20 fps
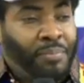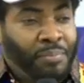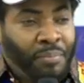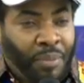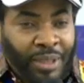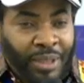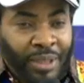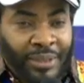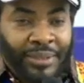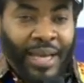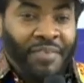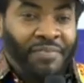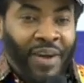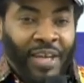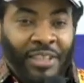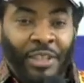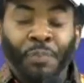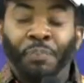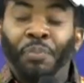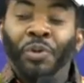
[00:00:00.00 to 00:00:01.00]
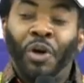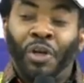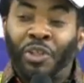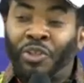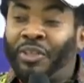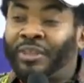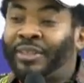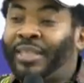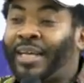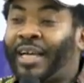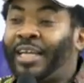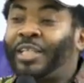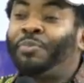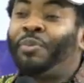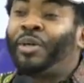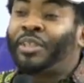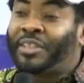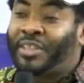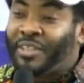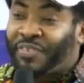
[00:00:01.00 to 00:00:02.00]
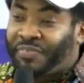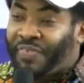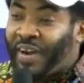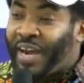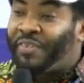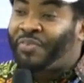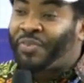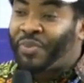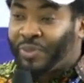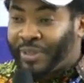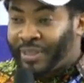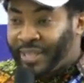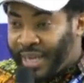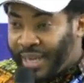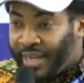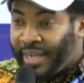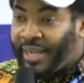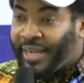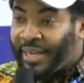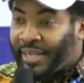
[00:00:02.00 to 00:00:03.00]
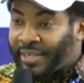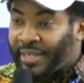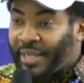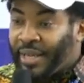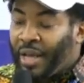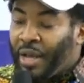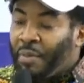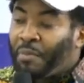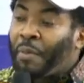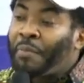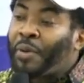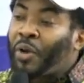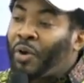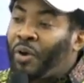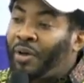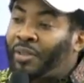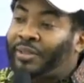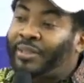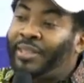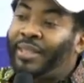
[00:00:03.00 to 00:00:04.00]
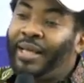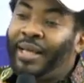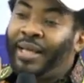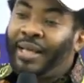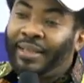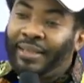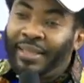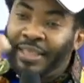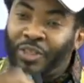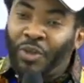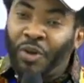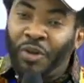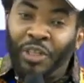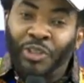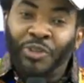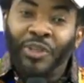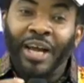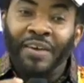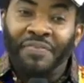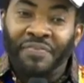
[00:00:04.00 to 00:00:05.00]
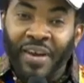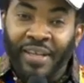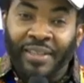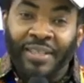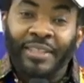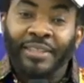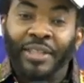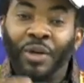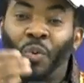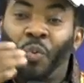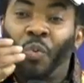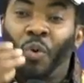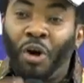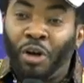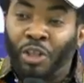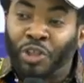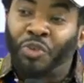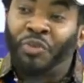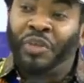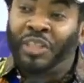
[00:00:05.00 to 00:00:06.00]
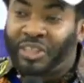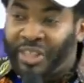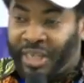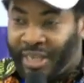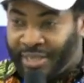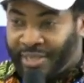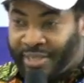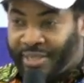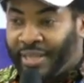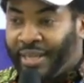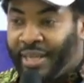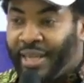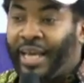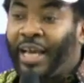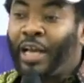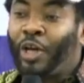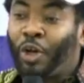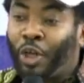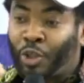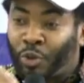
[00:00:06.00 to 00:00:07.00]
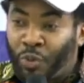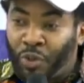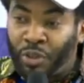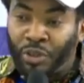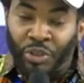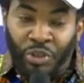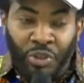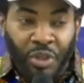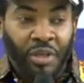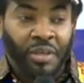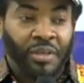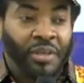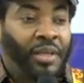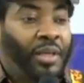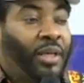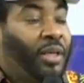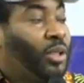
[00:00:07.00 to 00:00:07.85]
Most time, vaccine productions take as much as 5 to 10 years. But because this condition affected the world's richest, a lot was done.